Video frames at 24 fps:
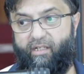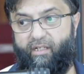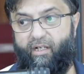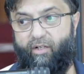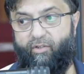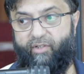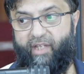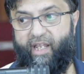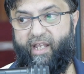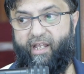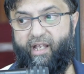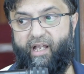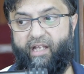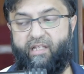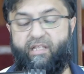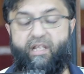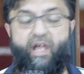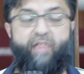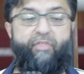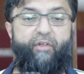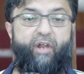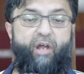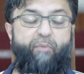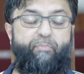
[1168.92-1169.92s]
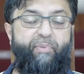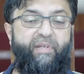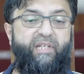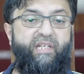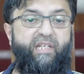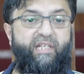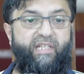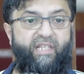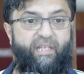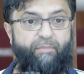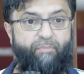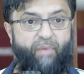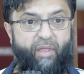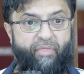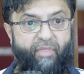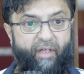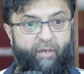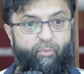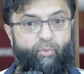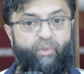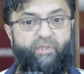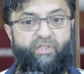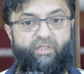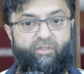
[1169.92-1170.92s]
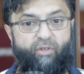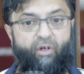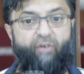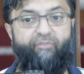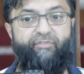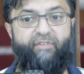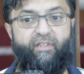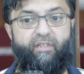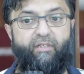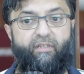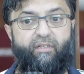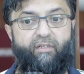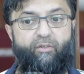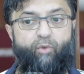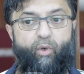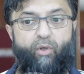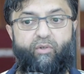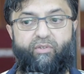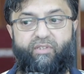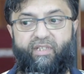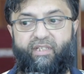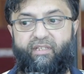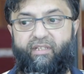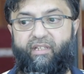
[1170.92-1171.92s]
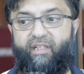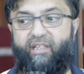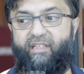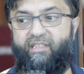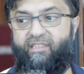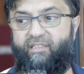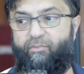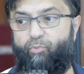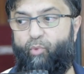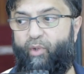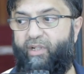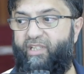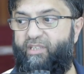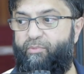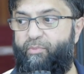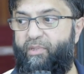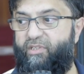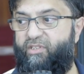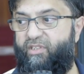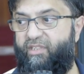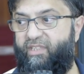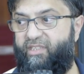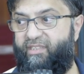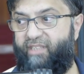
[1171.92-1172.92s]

Okay, another opinion in the madhab which is often quoted is what is mentioned in